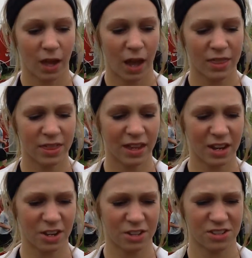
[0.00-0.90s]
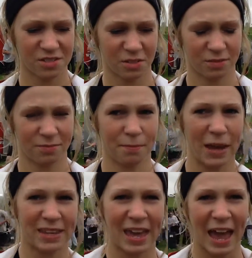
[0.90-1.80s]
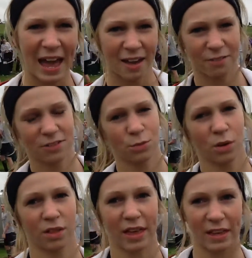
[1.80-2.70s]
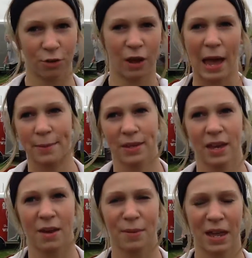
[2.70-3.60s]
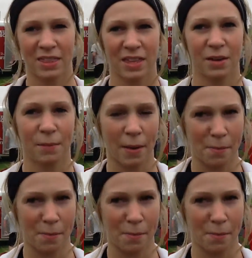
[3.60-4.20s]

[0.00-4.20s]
I think my calves were, like, grabbing it, but I think my